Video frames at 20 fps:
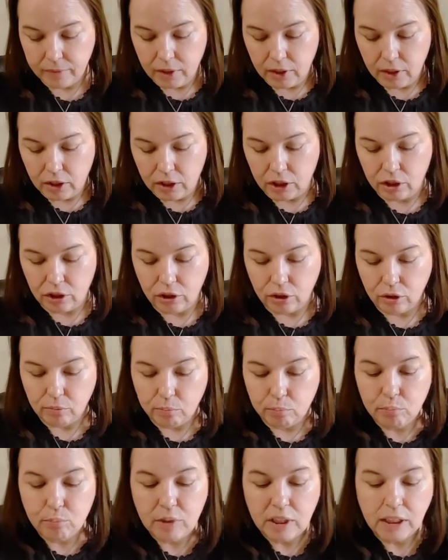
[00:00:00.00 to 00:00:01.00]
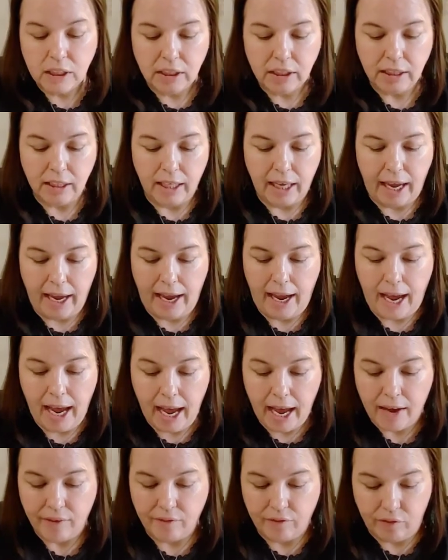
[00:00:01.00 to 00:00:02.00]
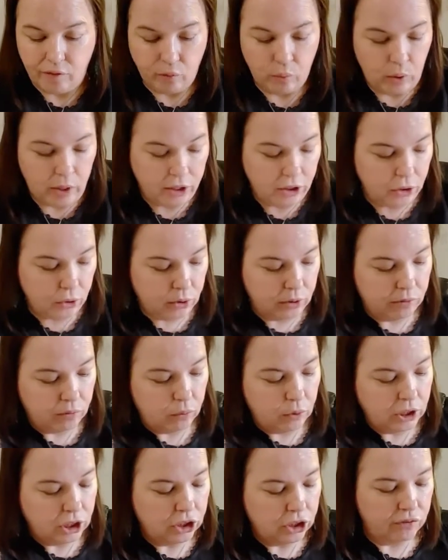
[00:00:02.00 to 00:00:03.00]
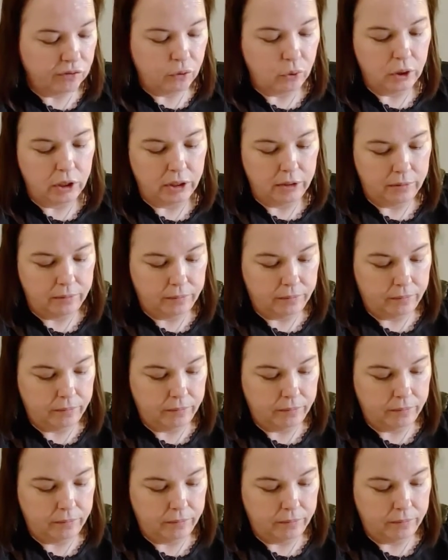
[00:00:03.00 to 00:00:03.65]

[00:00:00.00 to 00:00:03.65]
Because you're missing half of what you have wished for.